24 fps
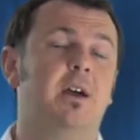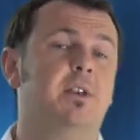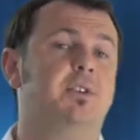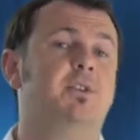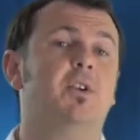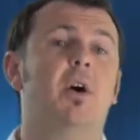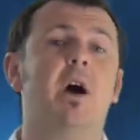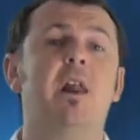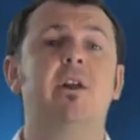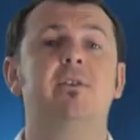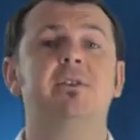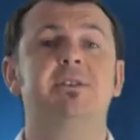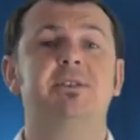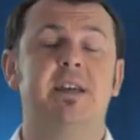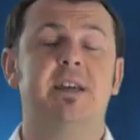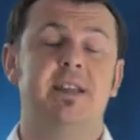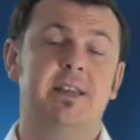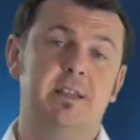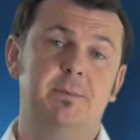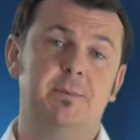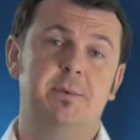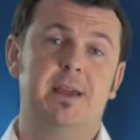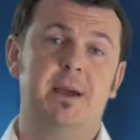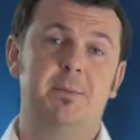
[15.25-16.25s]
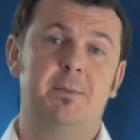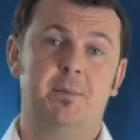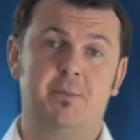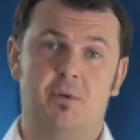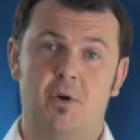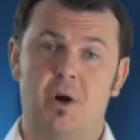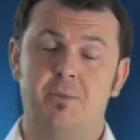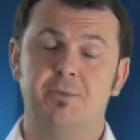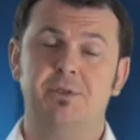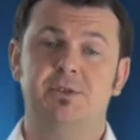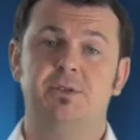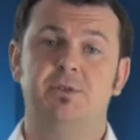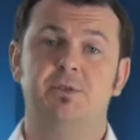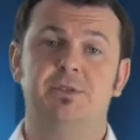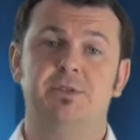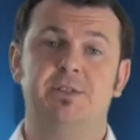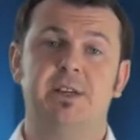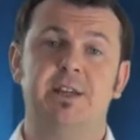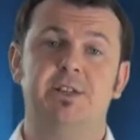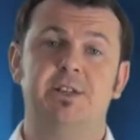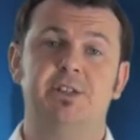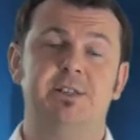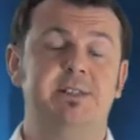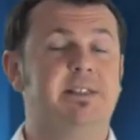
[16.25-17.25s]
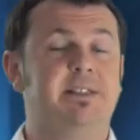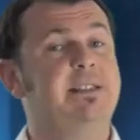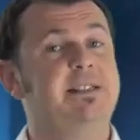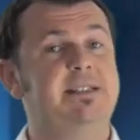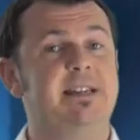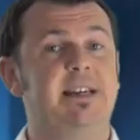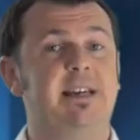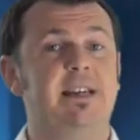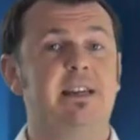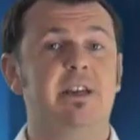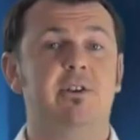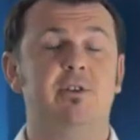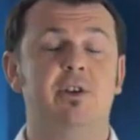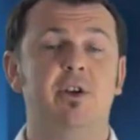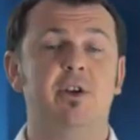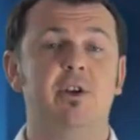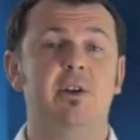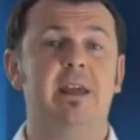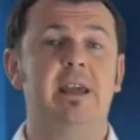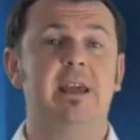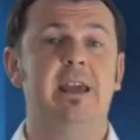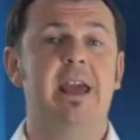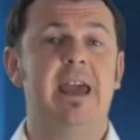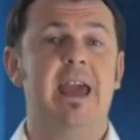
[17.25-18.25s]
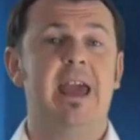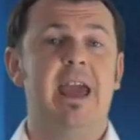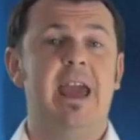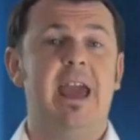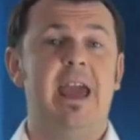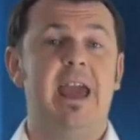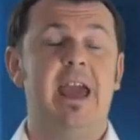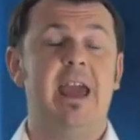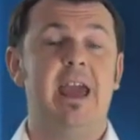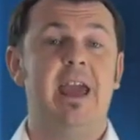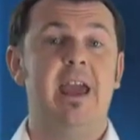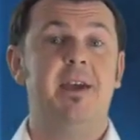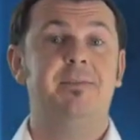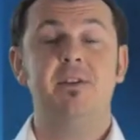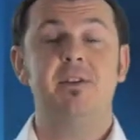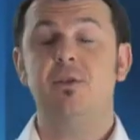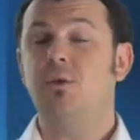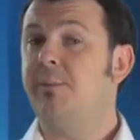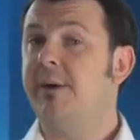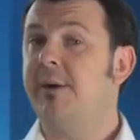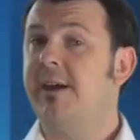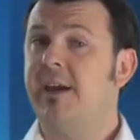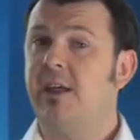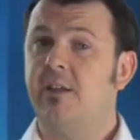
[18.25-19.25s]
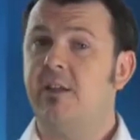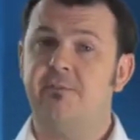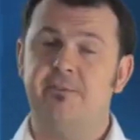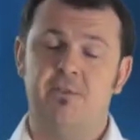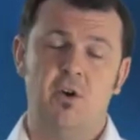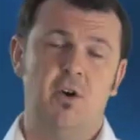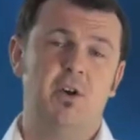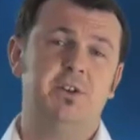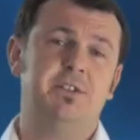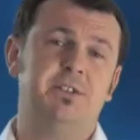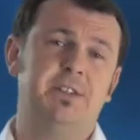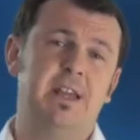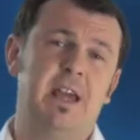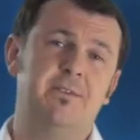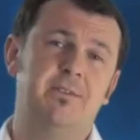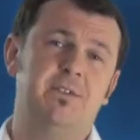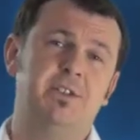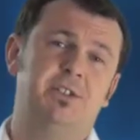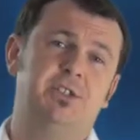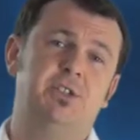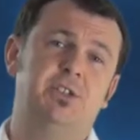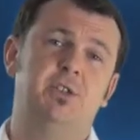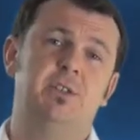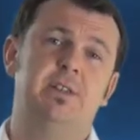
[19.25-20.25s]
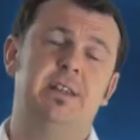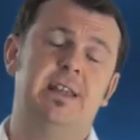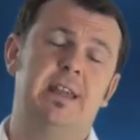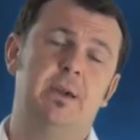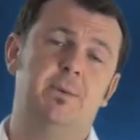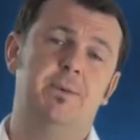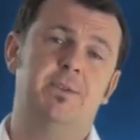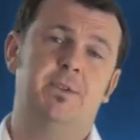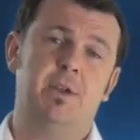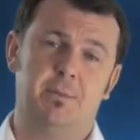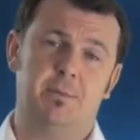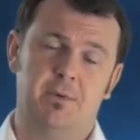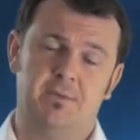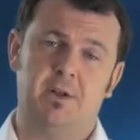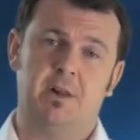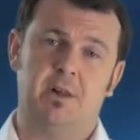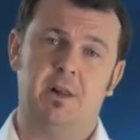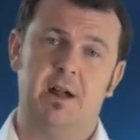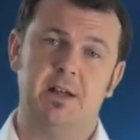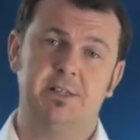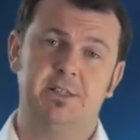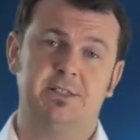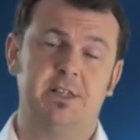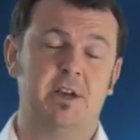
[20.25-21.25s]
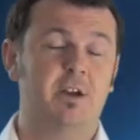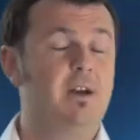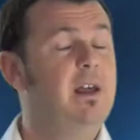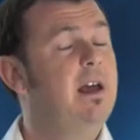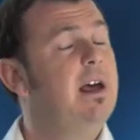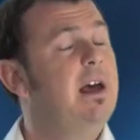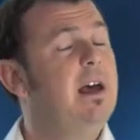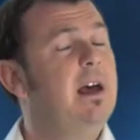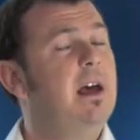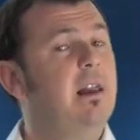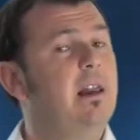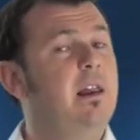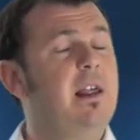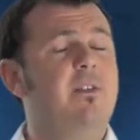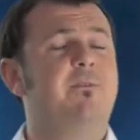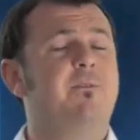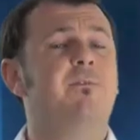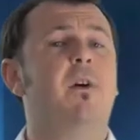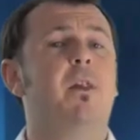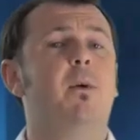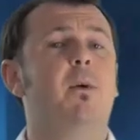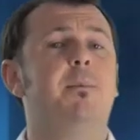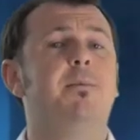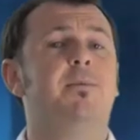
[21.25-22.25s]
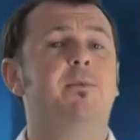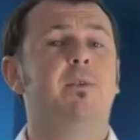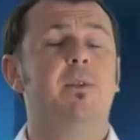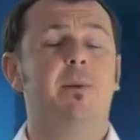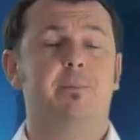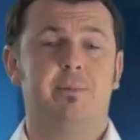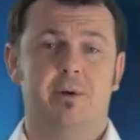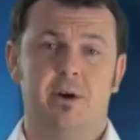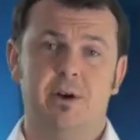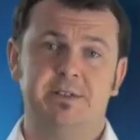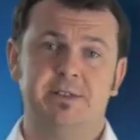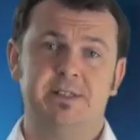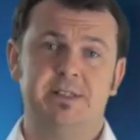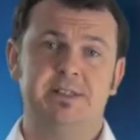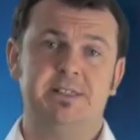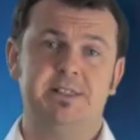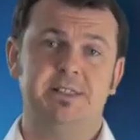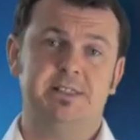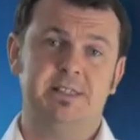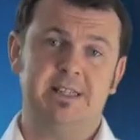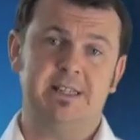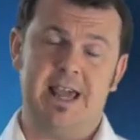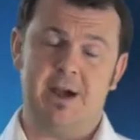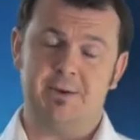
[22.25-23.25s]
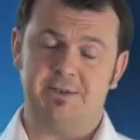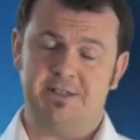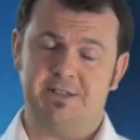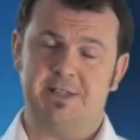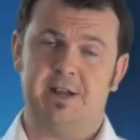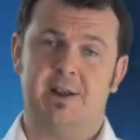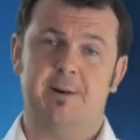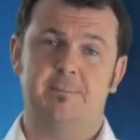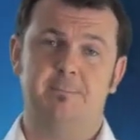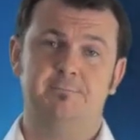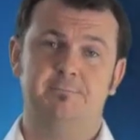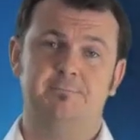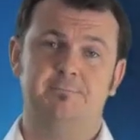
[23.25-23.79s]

Tyler is studying to become a primary school teacher. He's in his second year at uni, and this will be his first ever student here with Top of the Class. So let's follow him through the process to see how it's done.